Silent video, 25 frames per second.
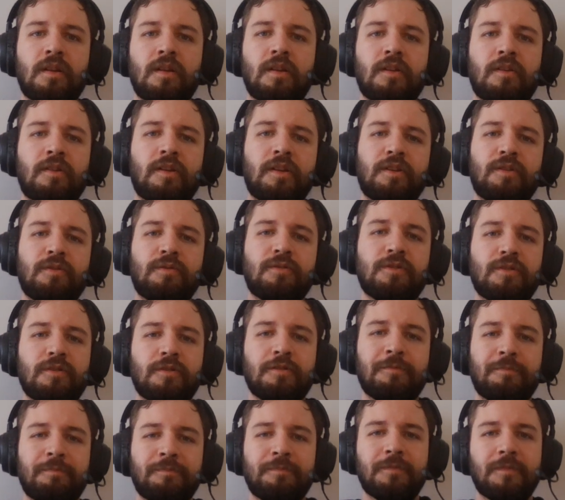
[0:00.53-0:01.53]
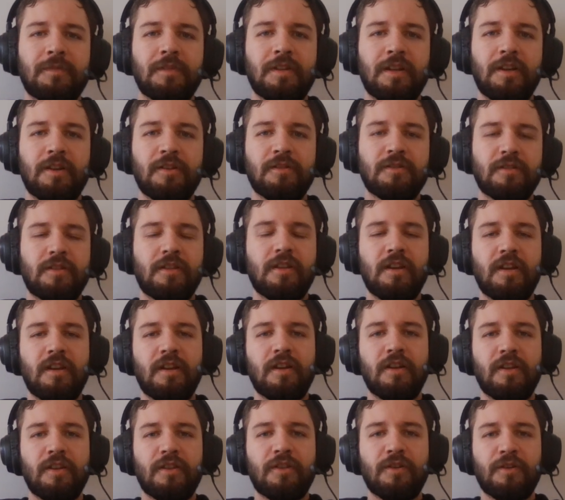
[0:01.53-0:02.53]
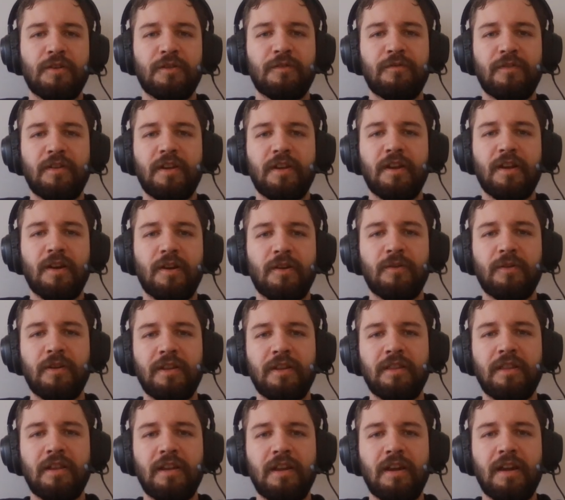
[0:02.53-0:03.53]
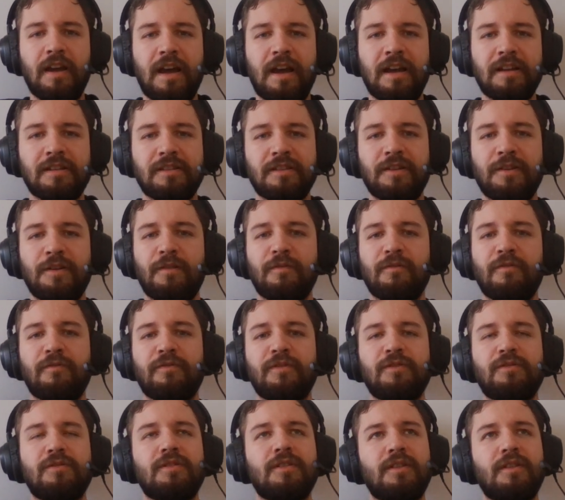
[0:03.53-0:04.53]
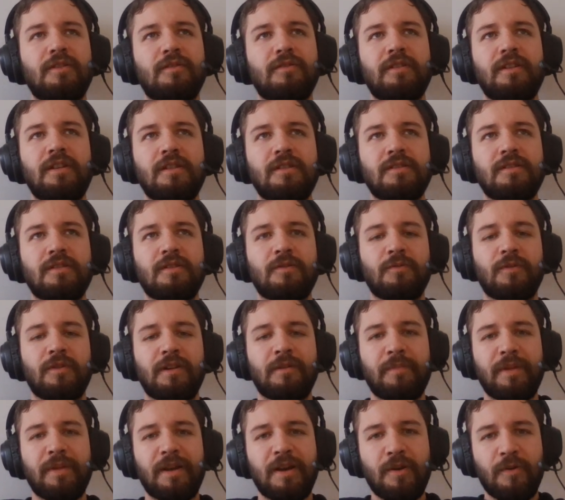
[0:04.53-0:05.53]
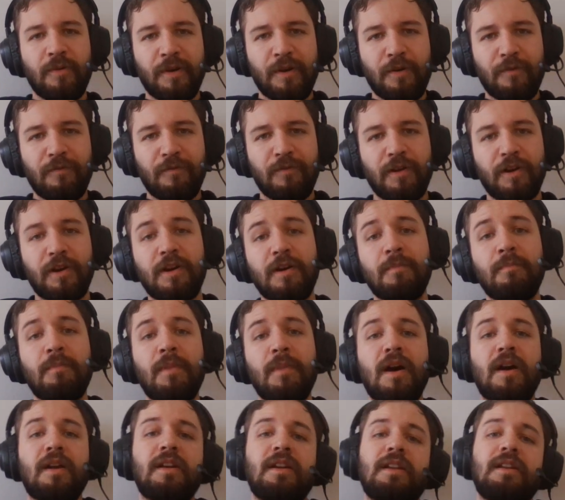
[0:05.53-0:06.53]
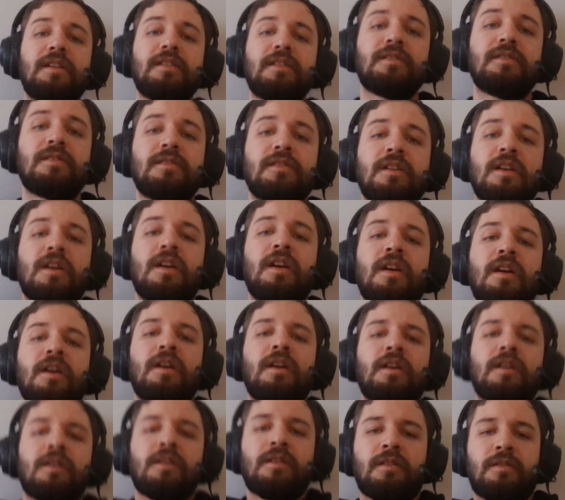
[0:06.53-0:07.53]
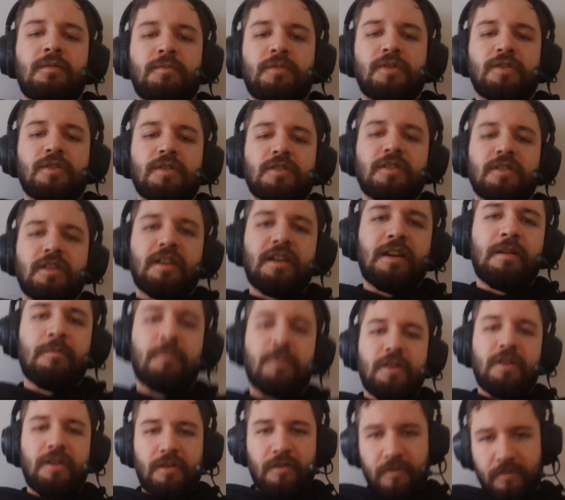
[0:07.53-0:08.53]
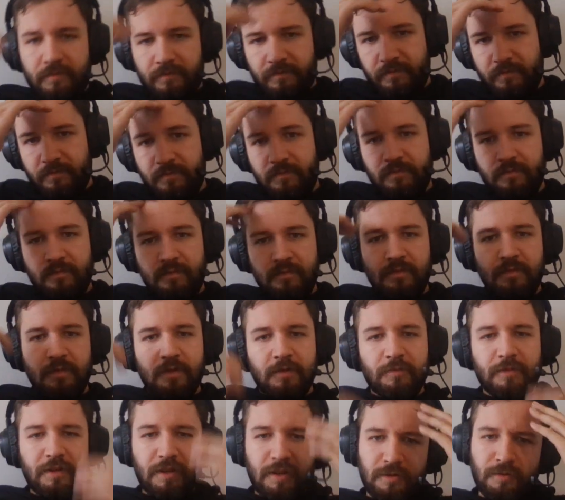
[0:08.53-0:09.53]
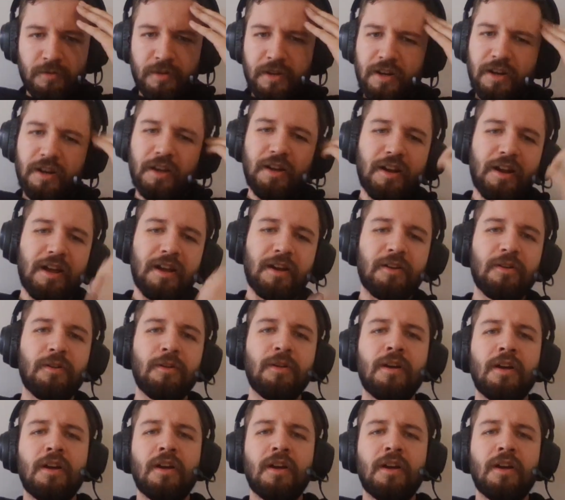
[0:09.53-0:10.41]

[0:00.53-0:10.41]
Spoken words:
All right, YouTube, here's the third video in the asset overview series. We're going to be going over commodities. Let me adjust the camera here. There we go, get a good angle.